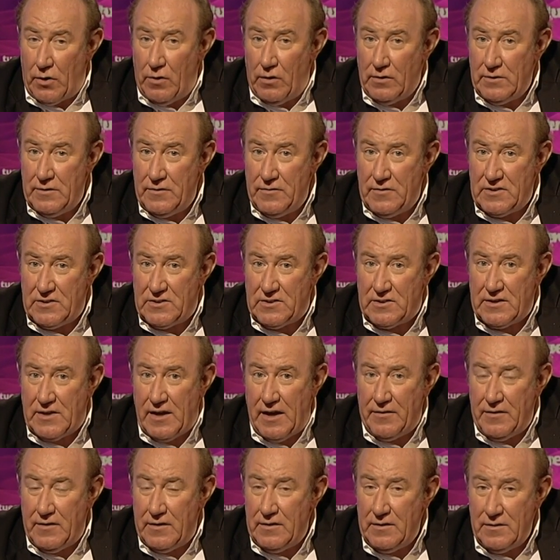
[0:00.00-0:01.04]
all in this
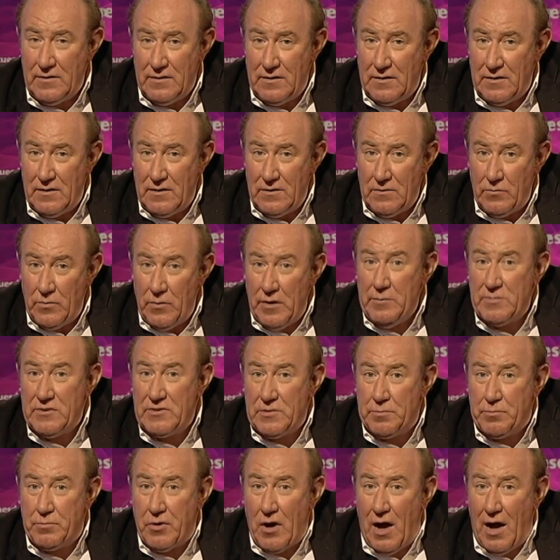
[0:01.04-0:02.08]
together, we were
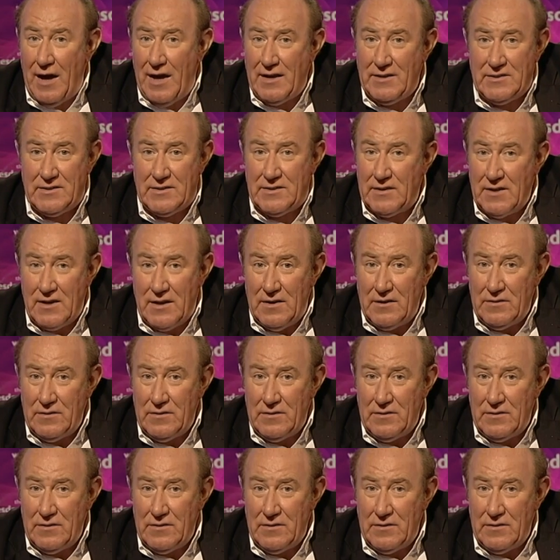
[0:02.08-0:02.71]
surprised.